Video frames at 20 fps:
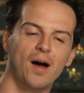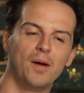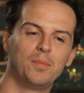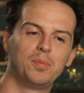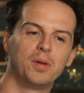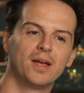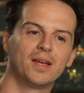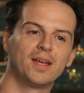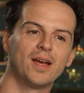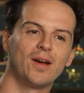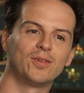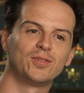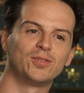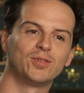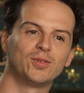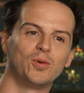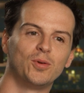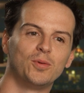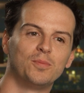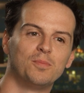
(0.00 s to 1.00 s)
I play a
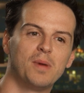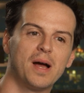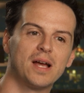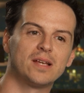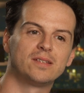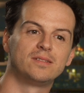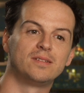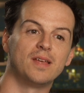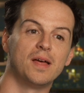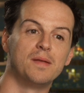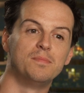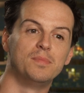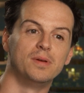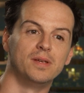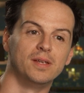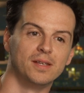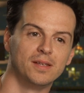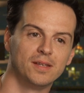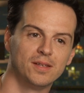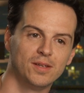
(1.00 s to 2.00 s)
character called Max
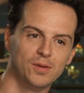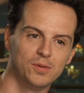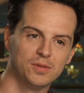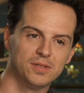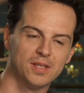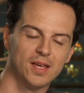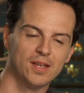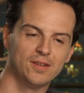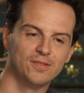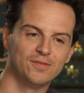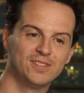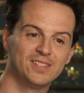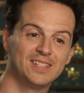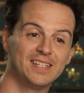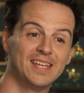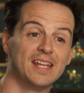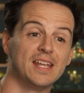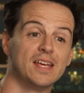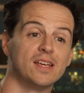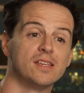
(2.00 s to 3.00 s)
Denbigh, who is the head of
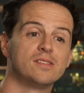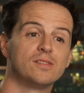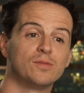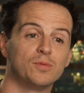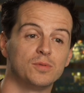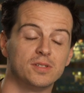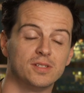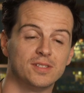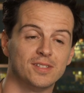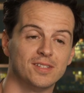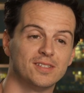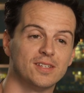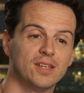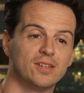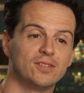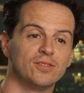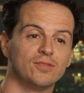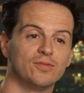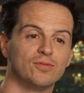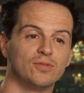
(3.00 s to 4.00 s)
CNS, which is the
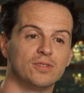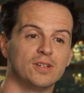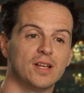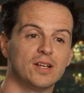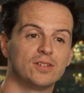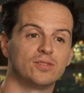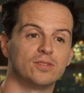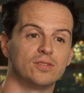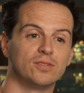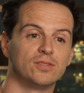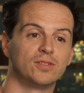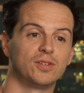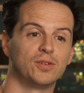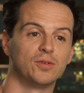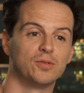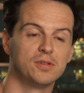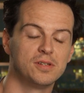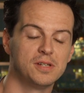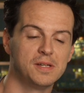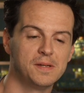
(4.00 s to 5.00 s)
Center for National
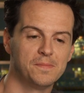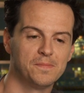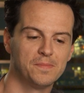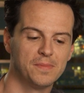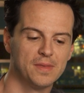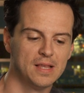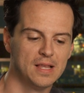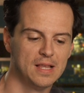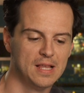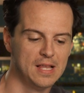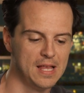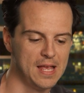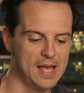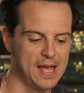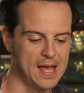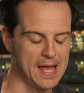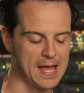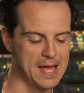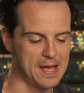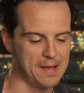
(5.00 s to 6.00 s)
Security.
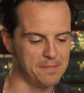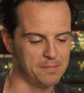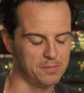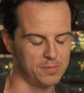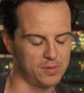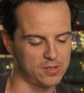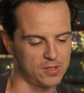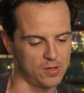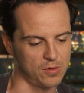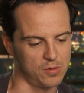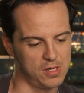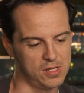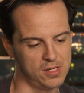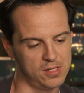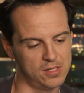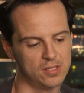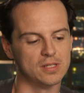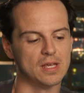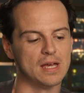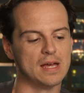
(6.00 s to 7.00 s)
So
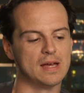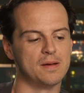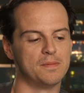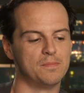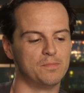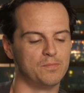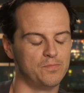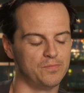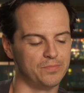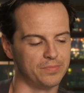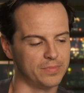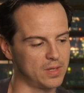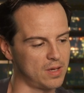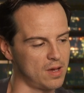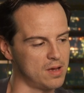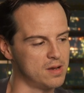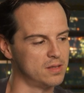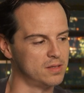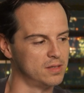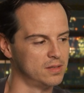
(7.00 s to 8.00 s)
he's kind
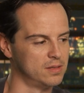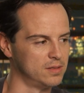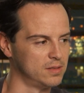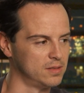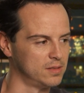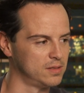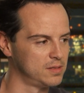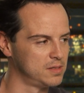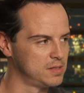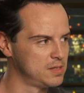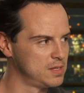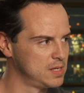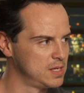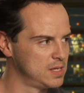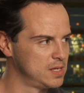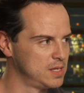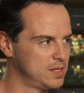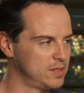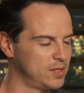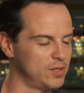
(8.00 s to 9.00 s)
of the
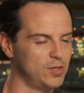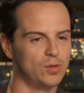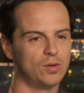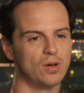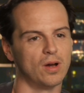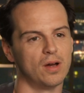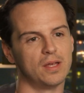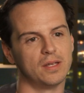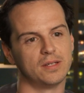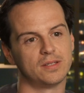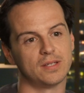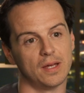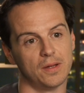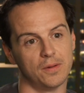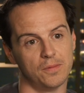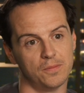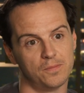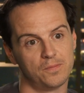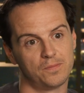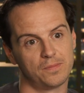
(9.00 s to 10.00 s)
new guy in
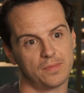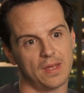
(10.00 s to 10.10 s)
town.